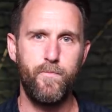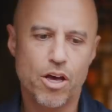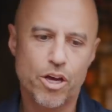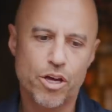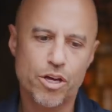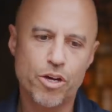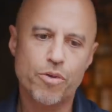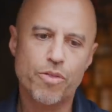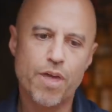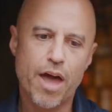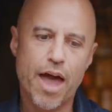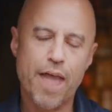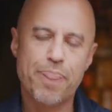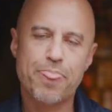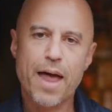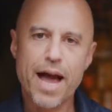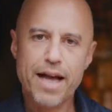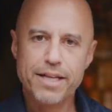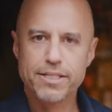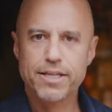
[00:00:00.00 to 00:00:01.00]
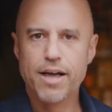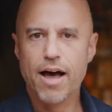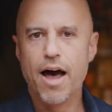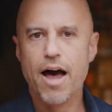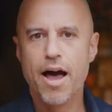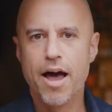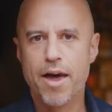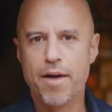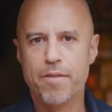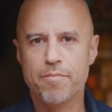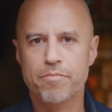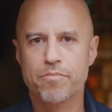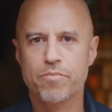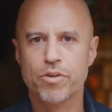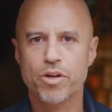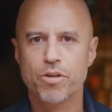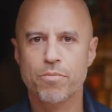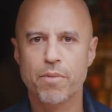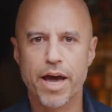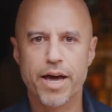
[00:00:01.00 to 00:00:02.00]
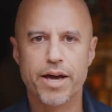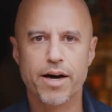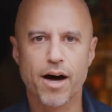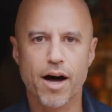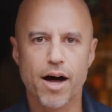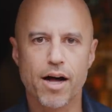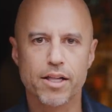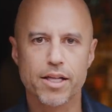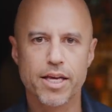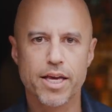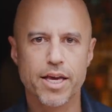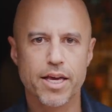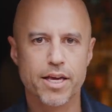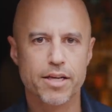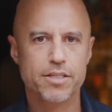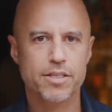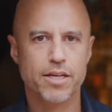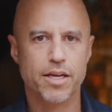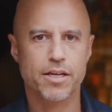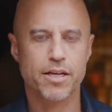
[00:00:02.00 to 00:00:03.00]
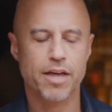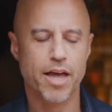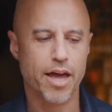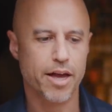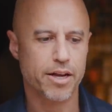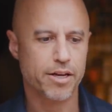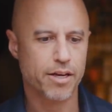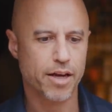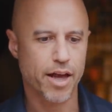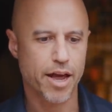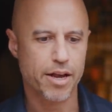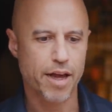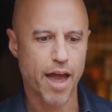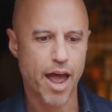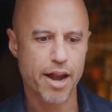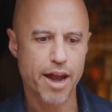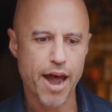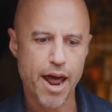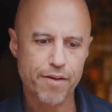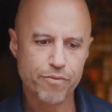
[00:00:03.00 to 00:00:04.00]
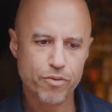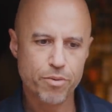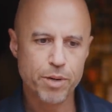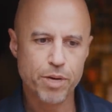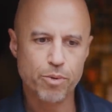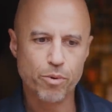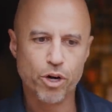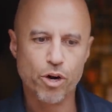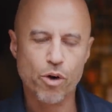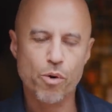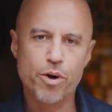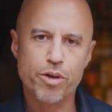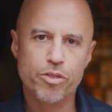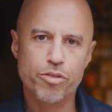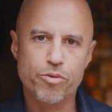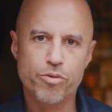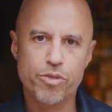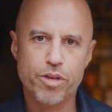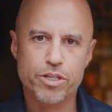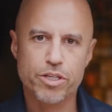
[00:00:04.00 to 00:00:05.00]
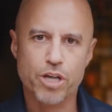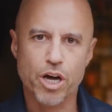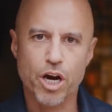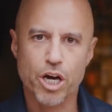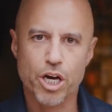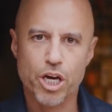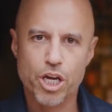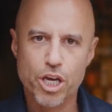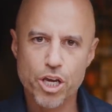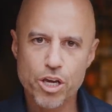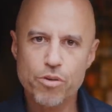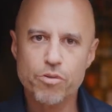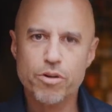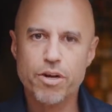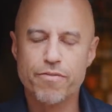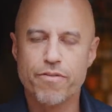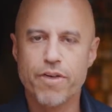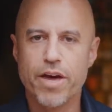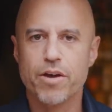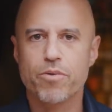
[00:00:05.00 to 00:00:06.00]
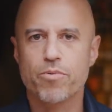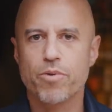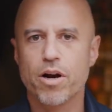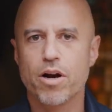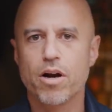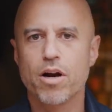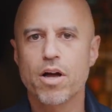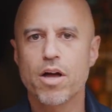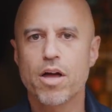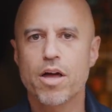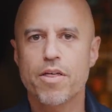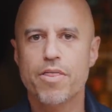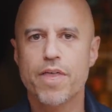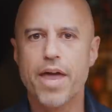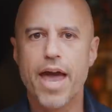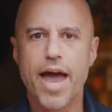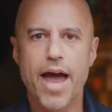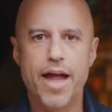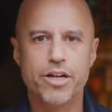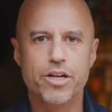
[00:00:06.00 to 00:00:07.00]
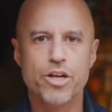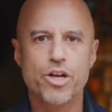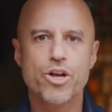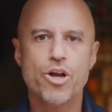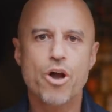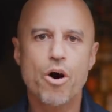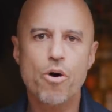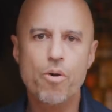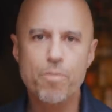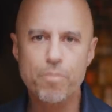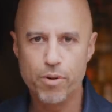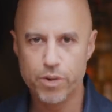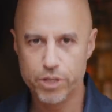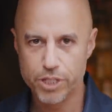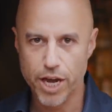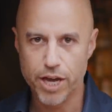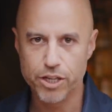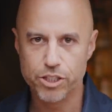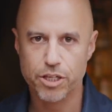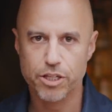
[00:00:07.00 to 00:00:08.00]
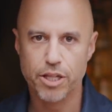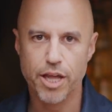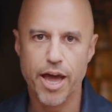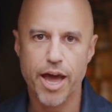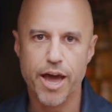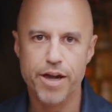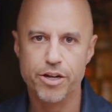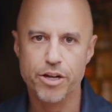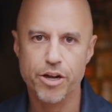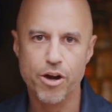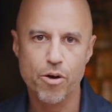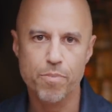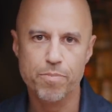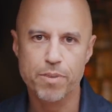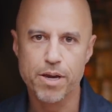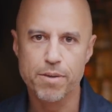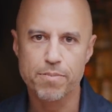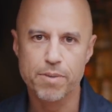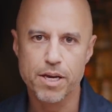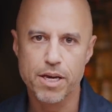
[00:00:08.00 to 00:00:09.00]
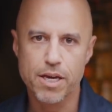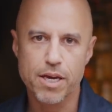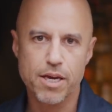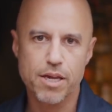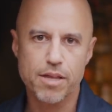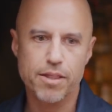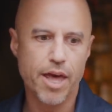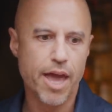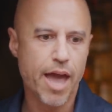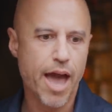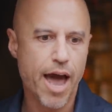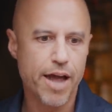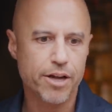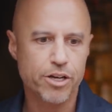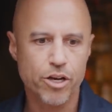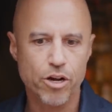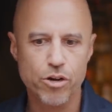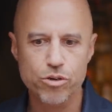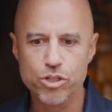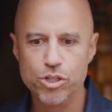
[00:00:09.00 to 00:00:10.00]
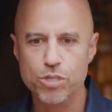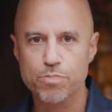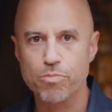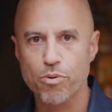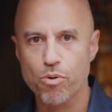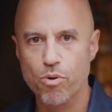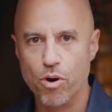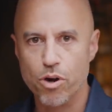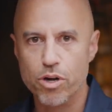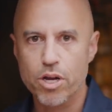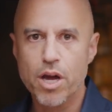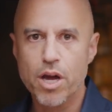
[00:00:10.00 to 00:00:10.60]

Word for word: You know that at that time, you know my colleagues and and and and everybody were going through this acute event where they had no protection, they had no PPE, they had no support.